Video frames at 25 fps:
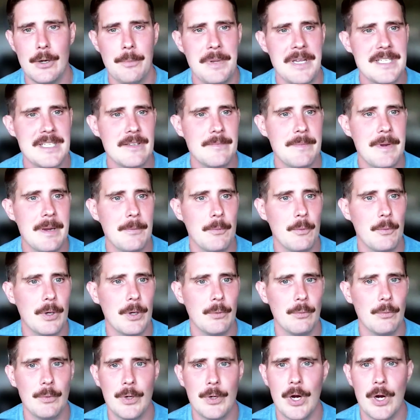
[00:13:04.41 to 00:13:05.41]
piece of
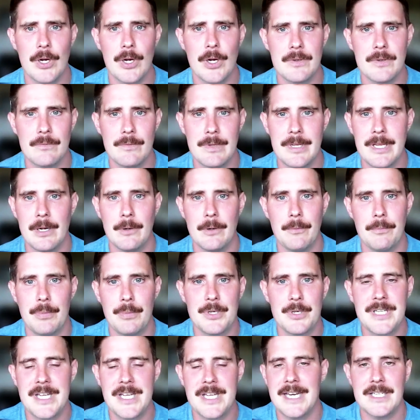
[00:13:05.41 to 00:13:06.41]
paperwork
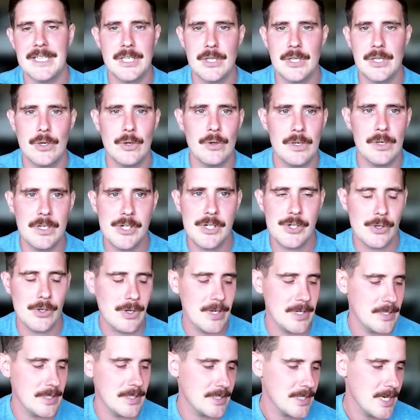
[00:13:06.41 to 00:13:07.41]
pertaining to your
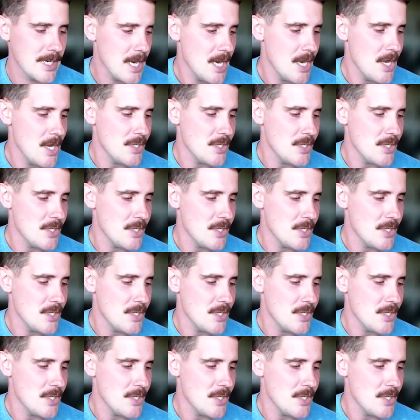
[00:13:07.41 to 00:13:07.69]
insurance.